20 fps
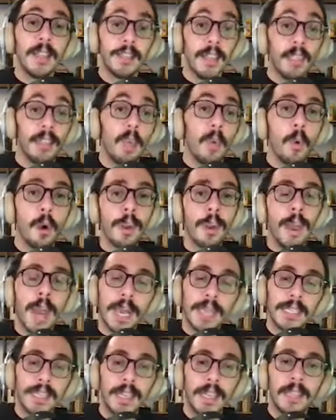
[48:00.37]
that they want to
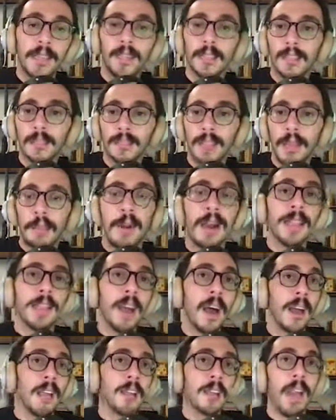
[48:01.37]
ask, and they might
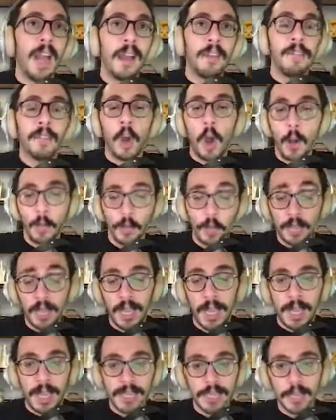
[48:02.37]
not have the option to
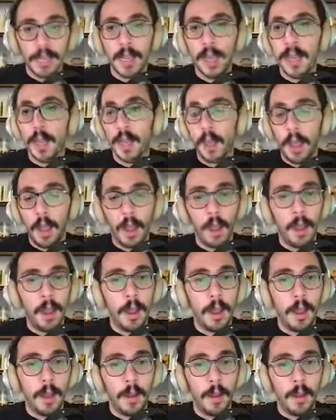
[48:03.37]
ask
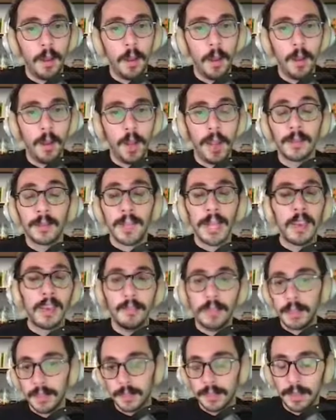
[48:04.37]
outside
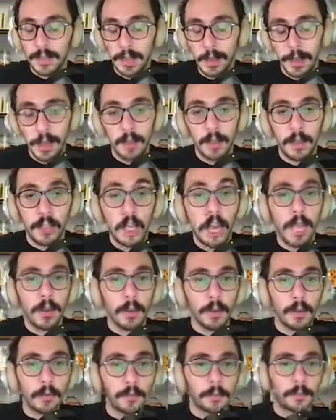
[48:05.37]
of this
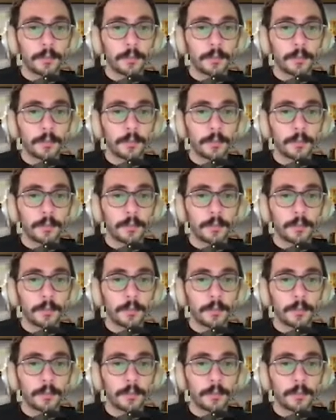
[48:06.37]
channel.